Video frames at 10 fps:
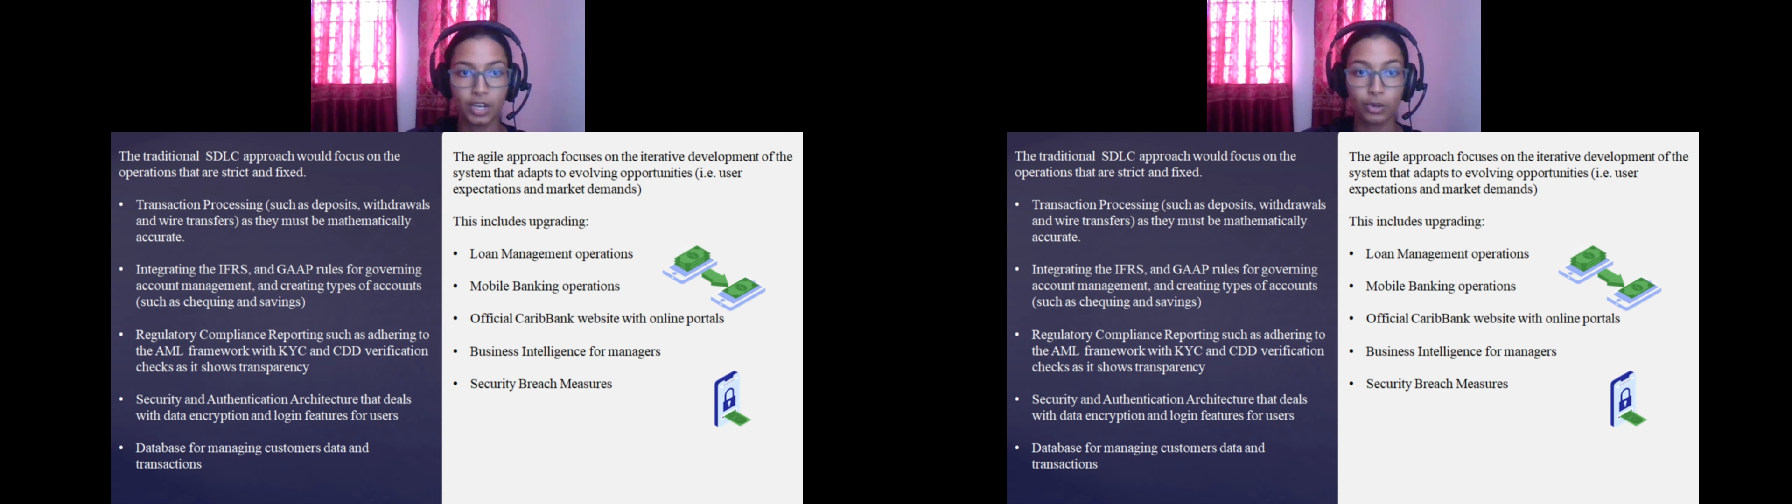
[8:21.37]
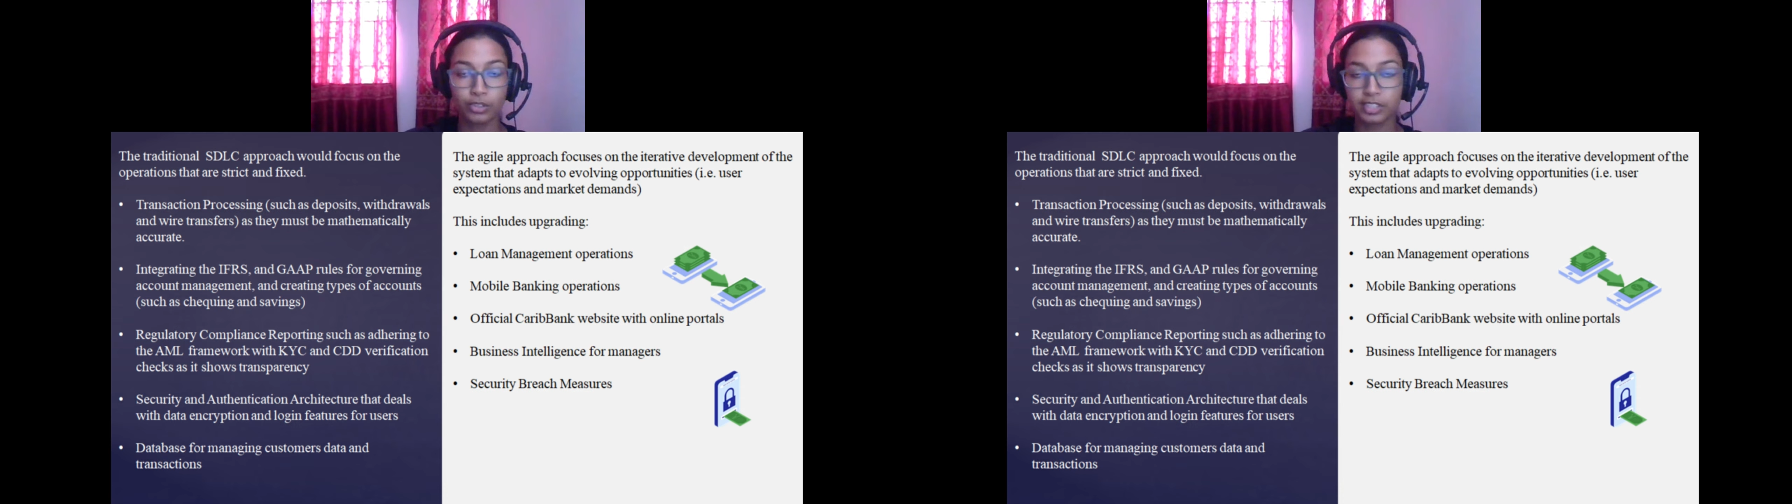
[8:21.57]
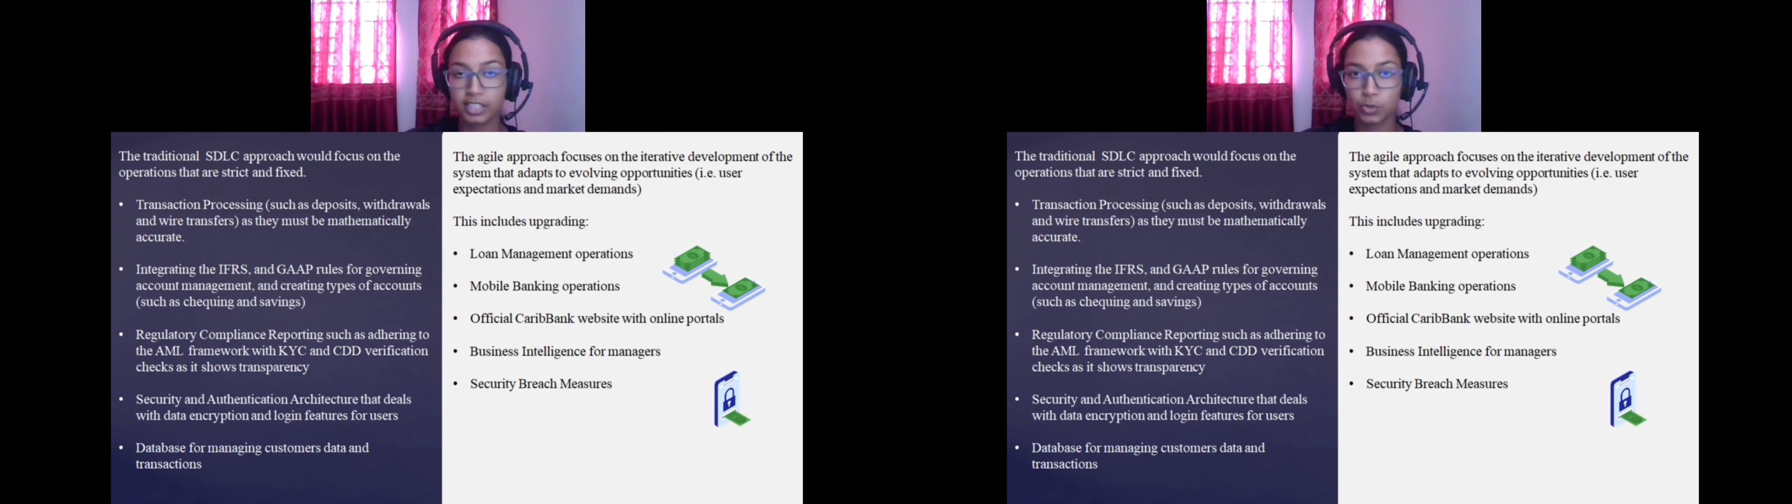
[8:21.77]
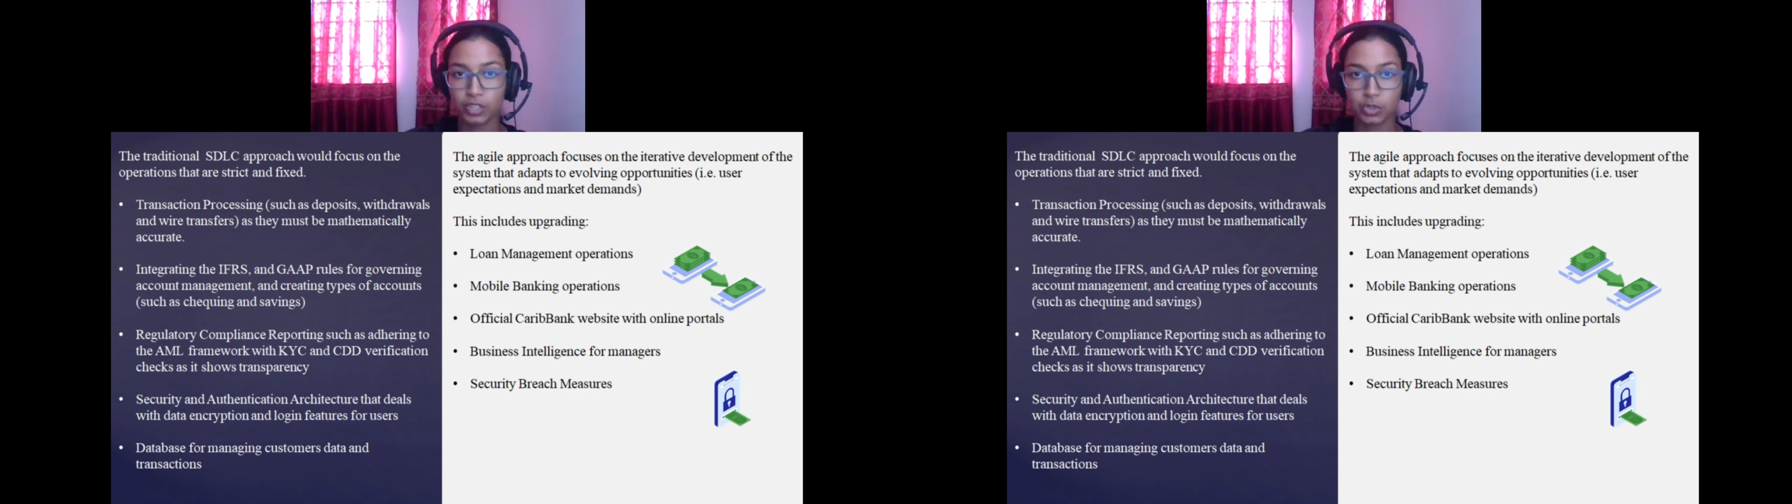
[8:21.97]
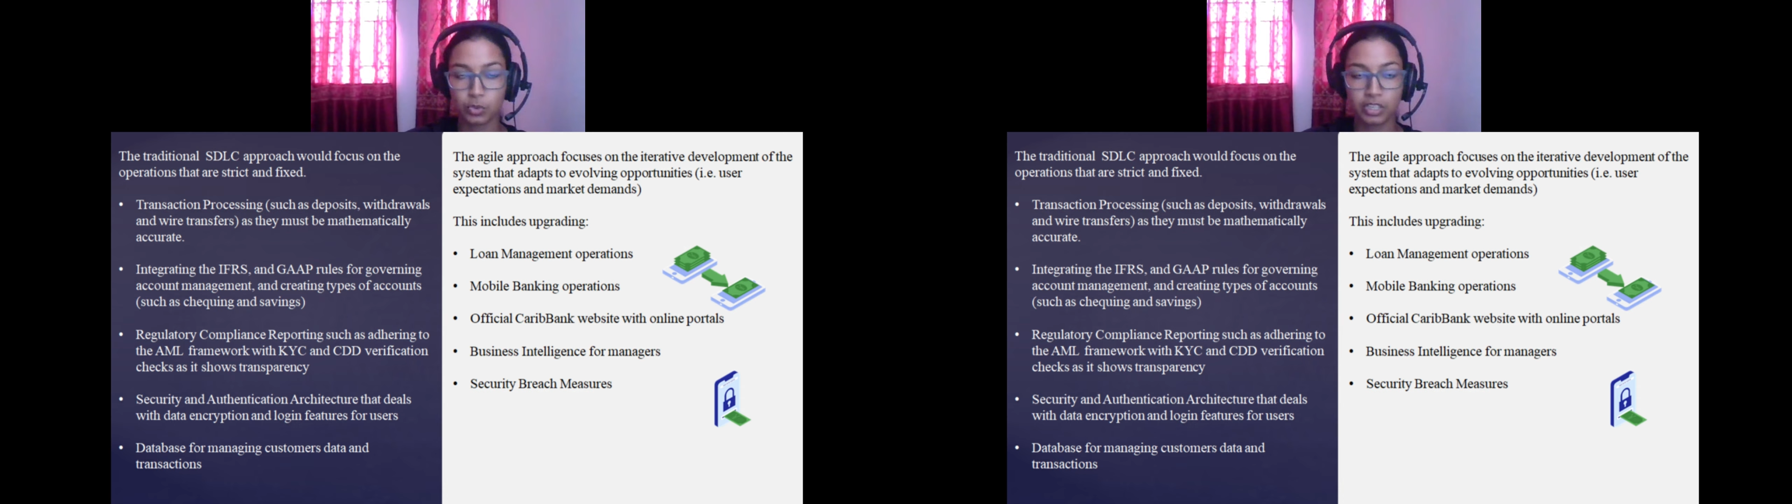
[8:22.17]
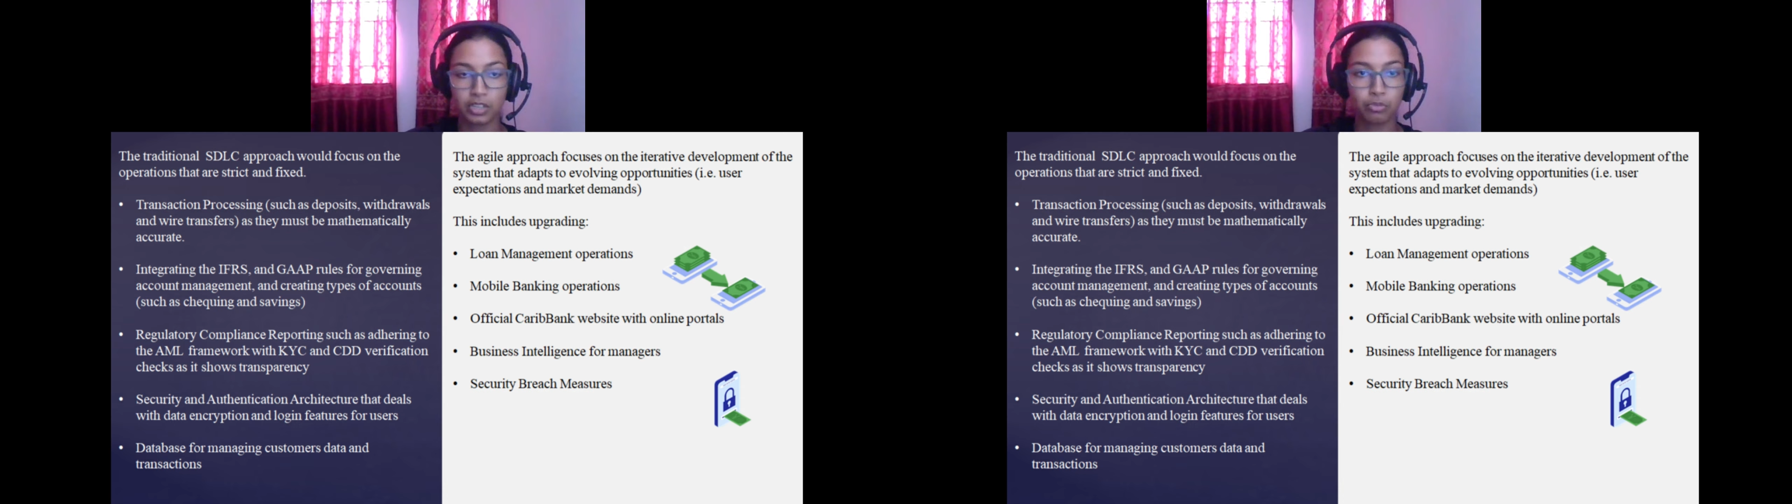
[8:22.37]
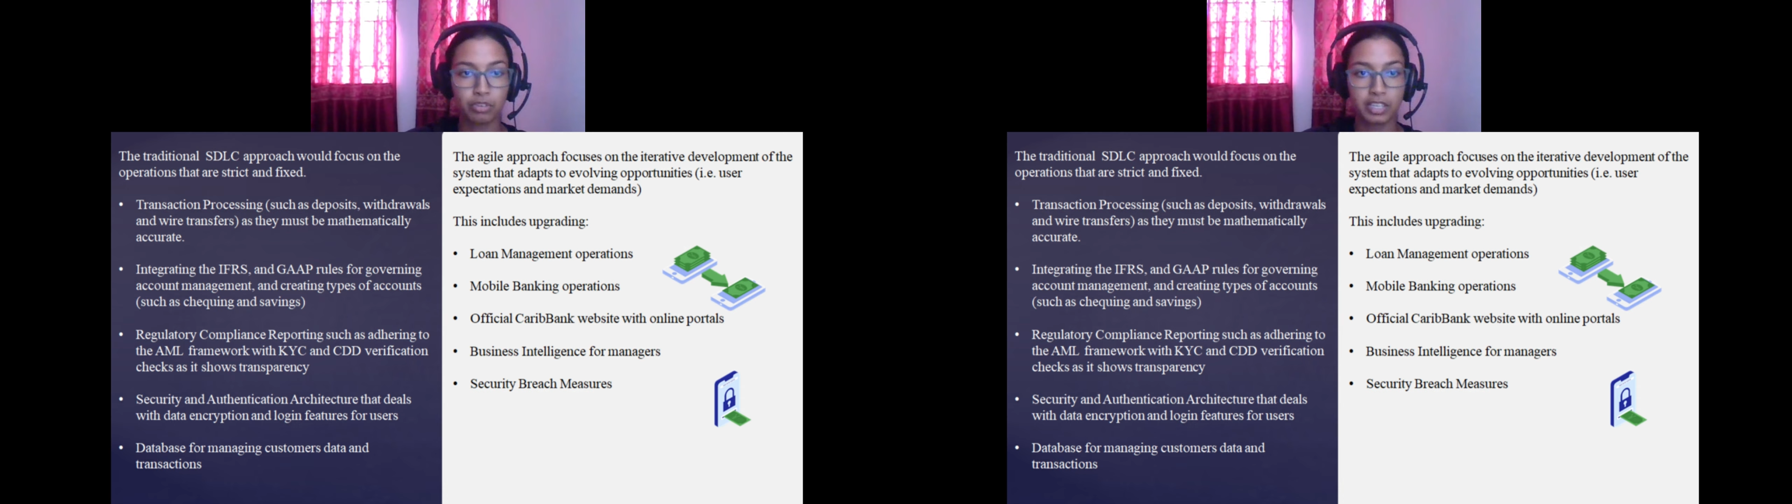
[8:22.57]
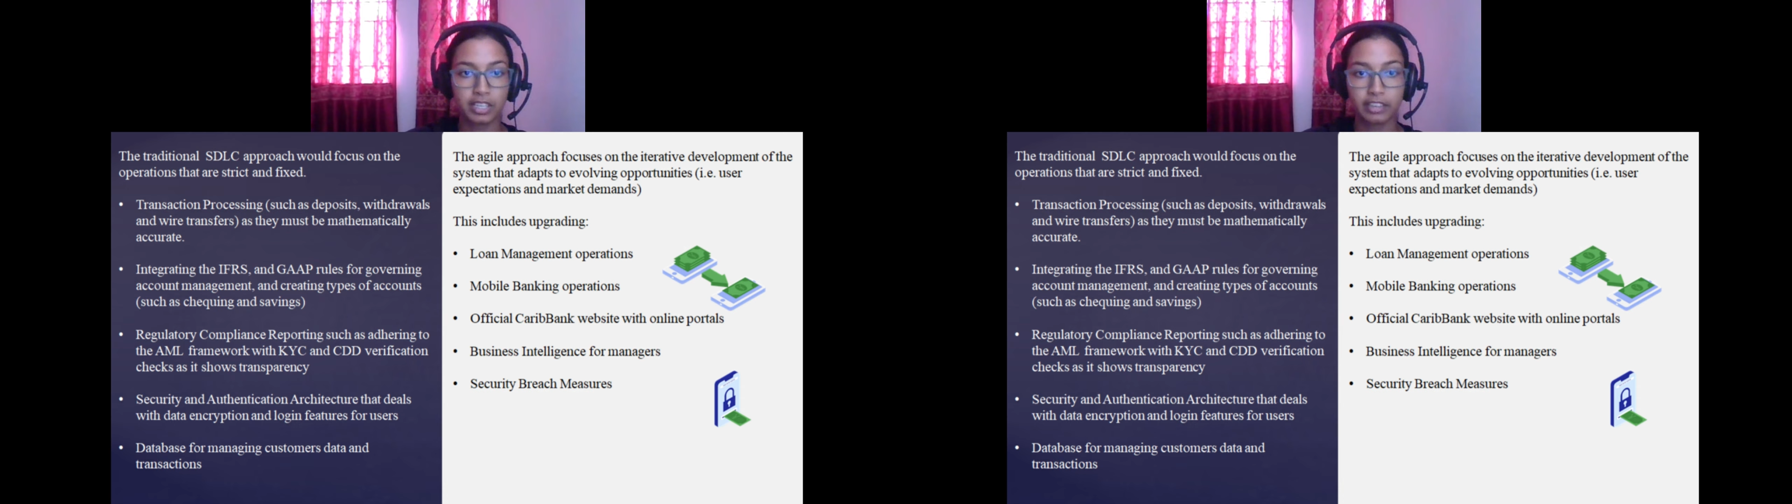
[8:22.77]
HOSE 2023